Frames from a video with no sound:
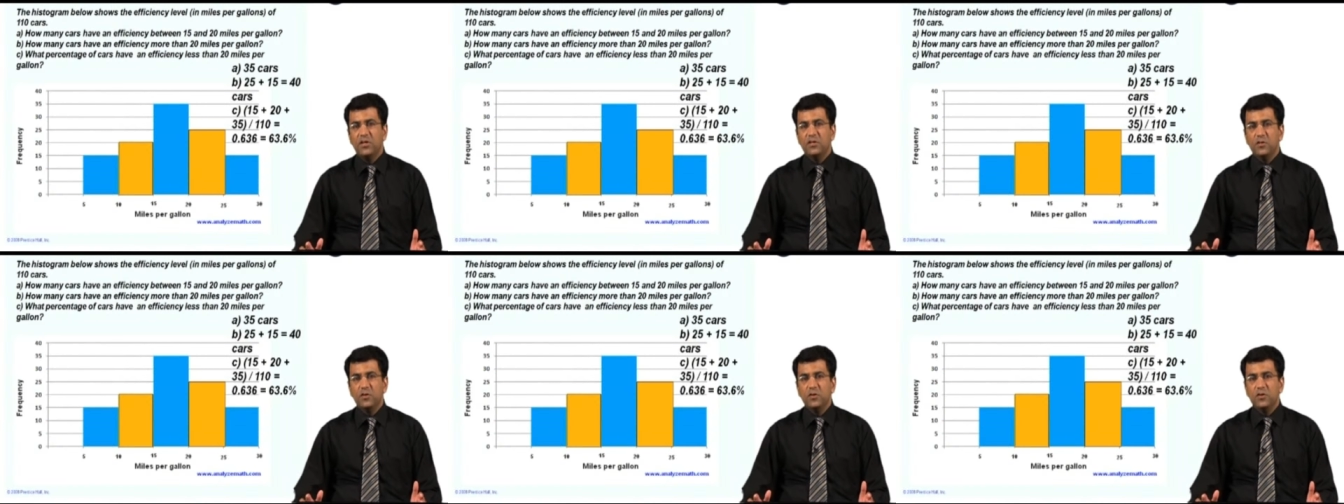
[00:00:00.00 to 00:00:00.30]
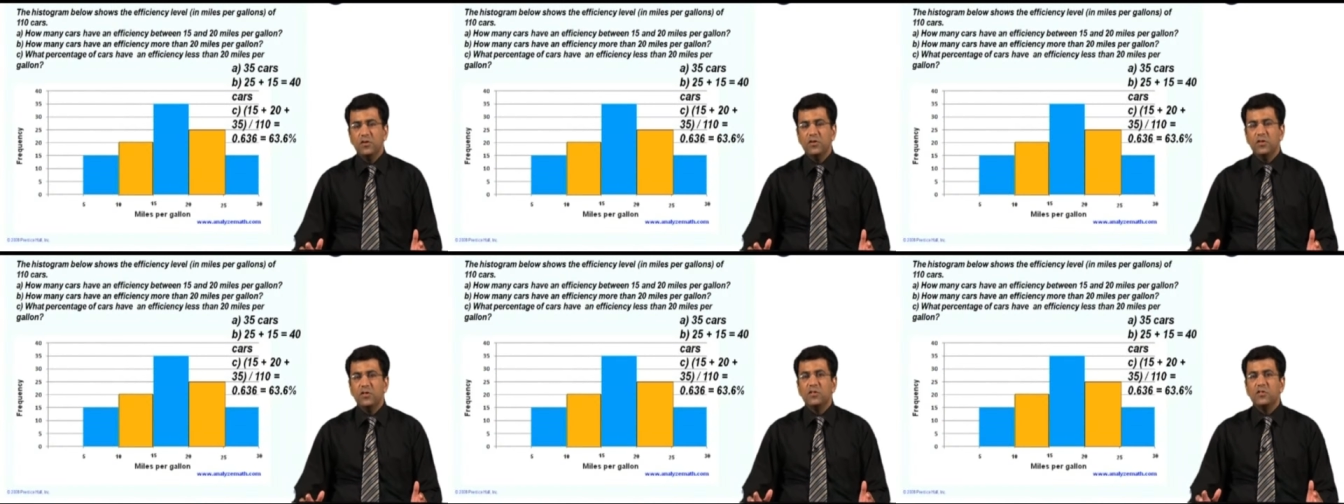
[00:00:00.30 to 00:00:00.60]

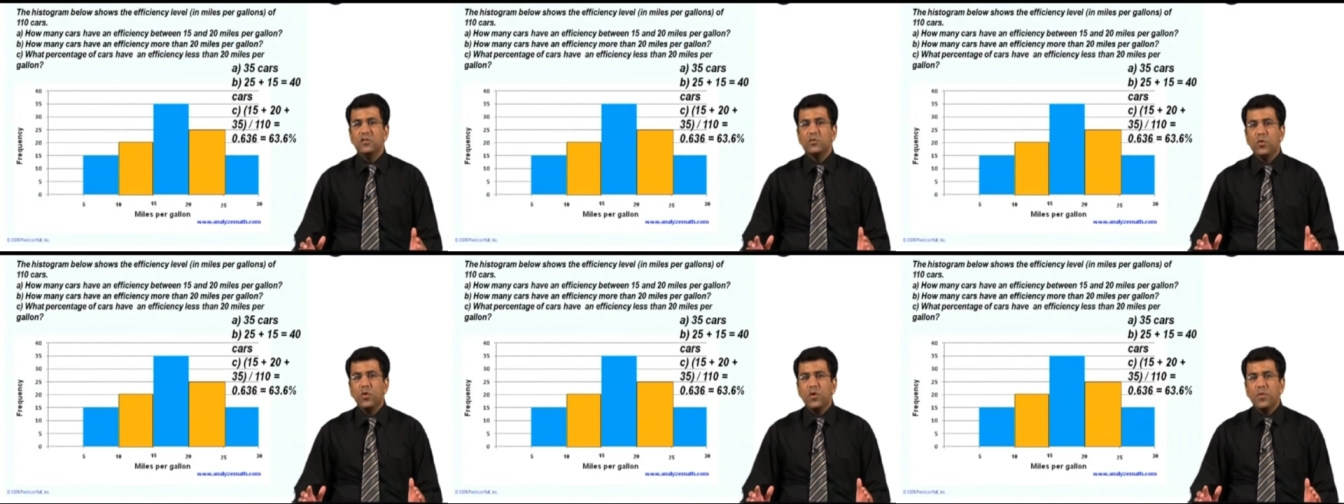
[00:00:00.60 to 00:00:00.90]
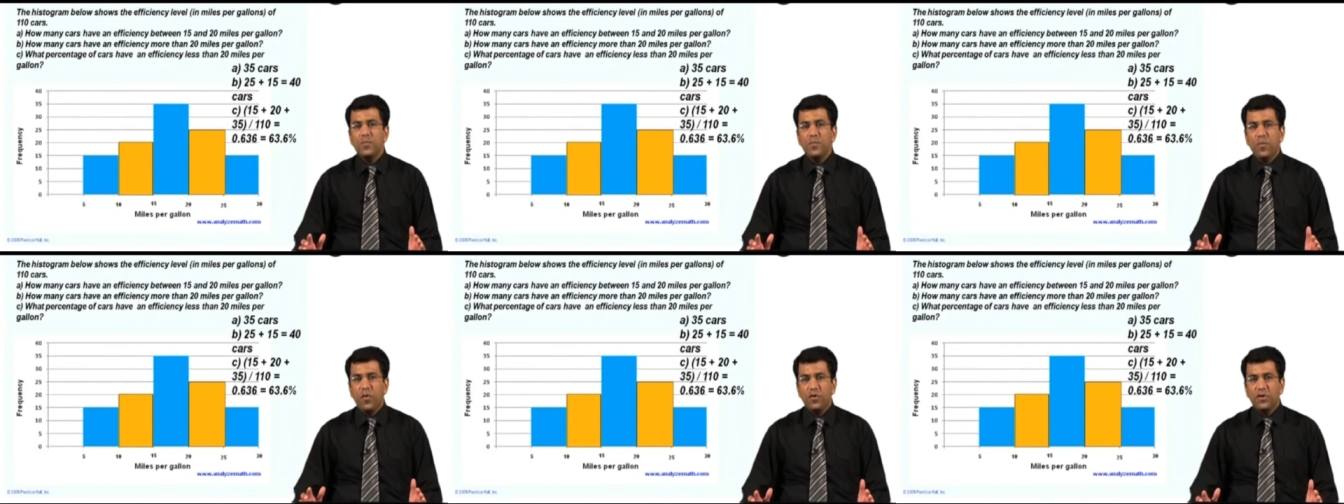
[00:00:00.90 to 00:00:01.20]
So
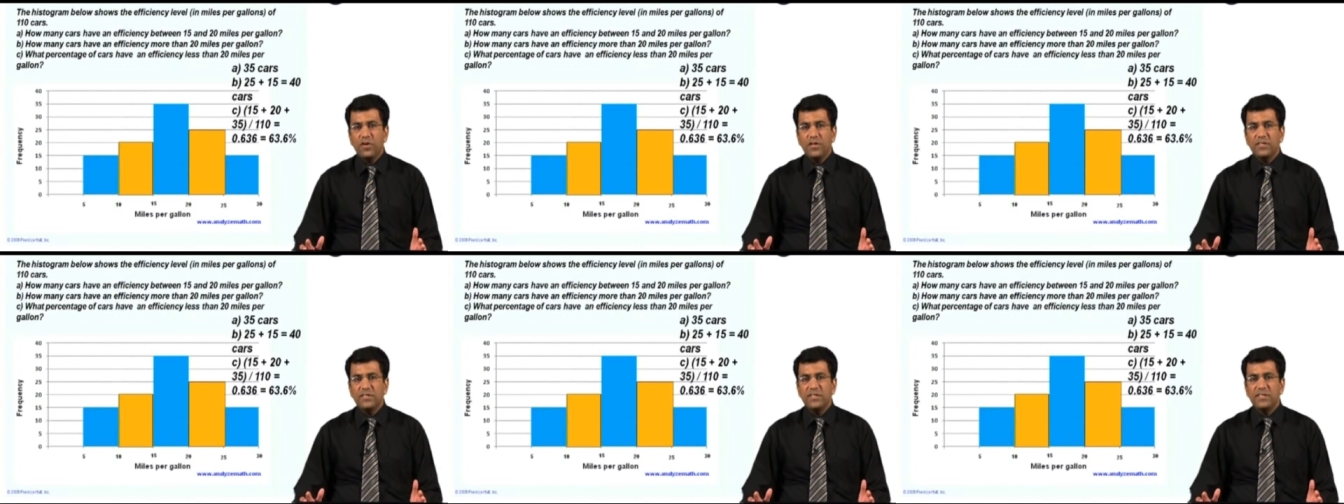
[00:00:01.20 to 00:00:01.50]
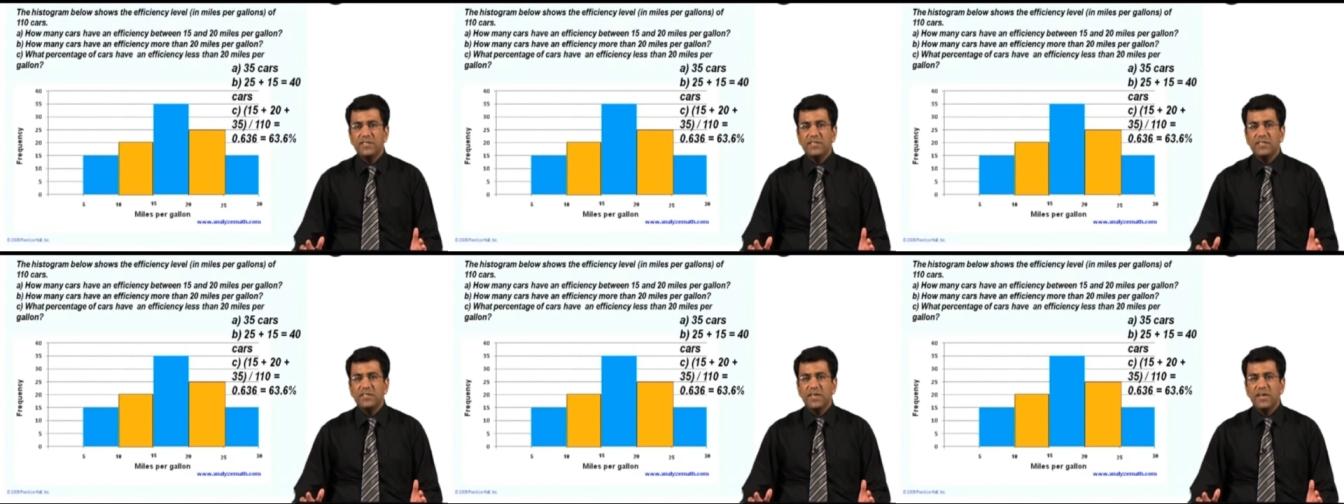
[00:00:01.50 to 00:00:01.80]
important
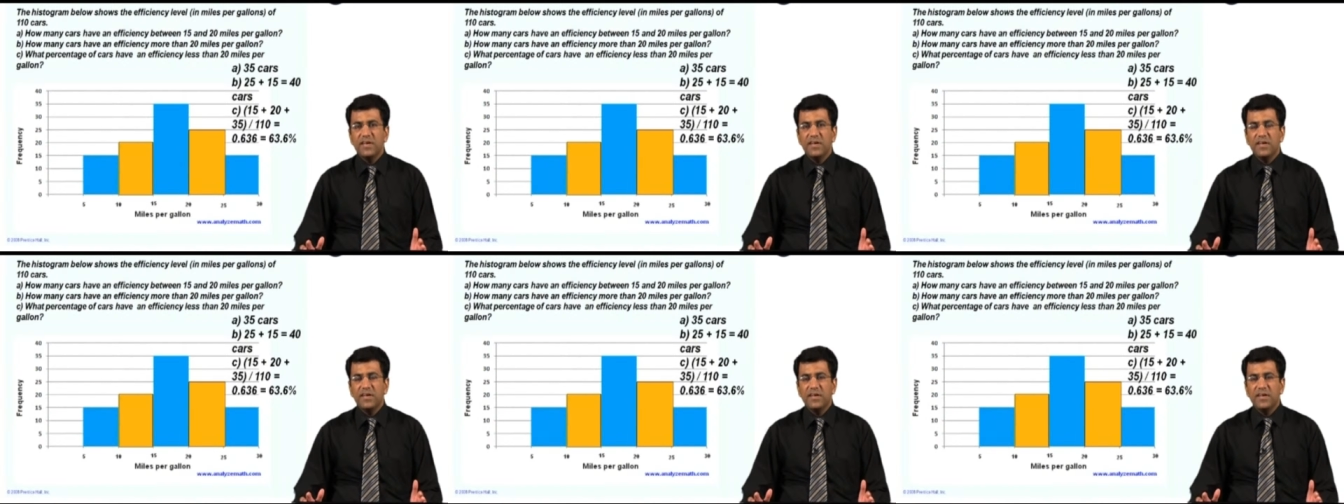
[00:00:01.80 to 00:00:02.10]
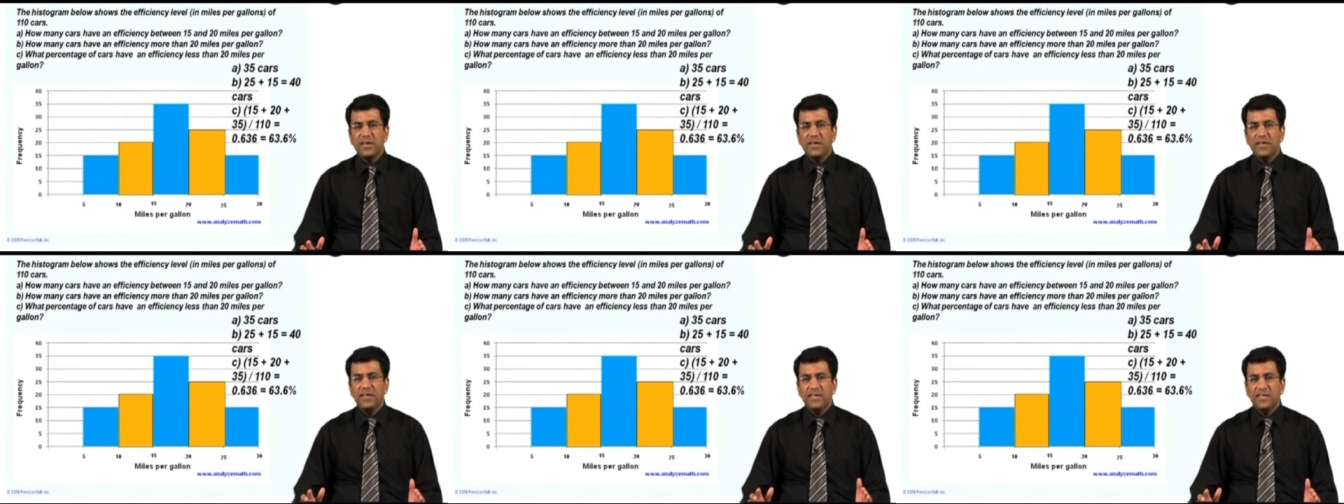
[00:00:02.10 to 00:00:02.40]

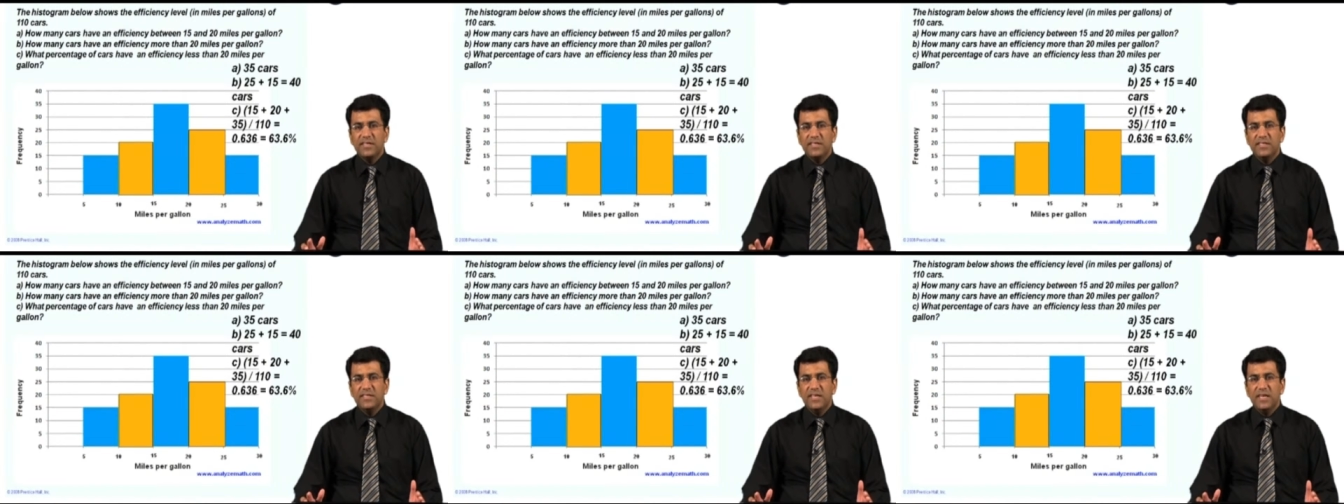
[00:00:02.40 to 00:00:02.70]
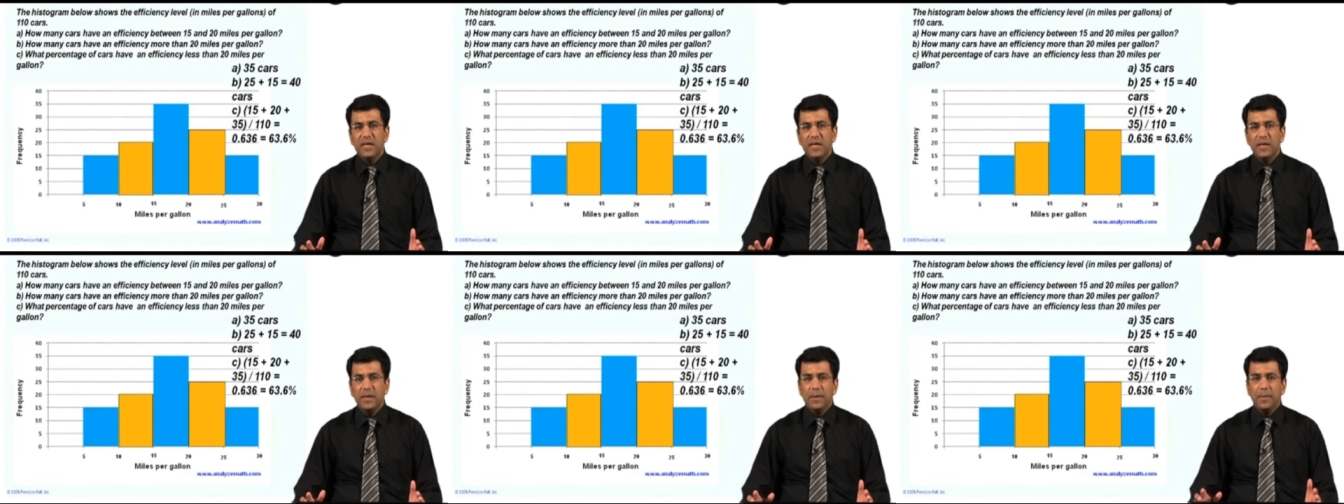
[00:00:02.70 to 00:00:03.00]
is
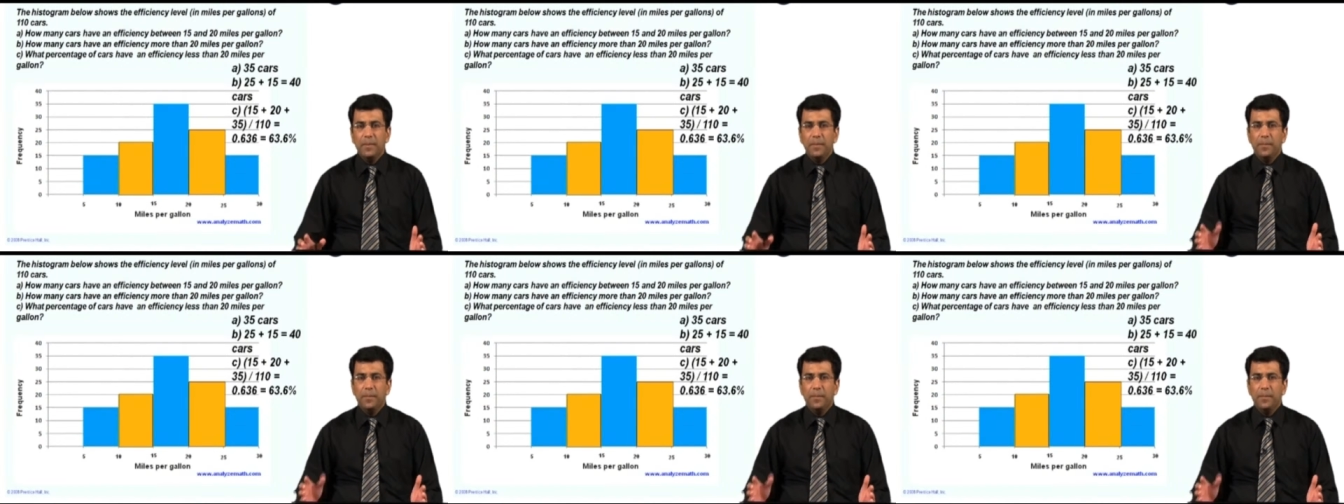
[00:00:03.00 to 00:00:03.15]
the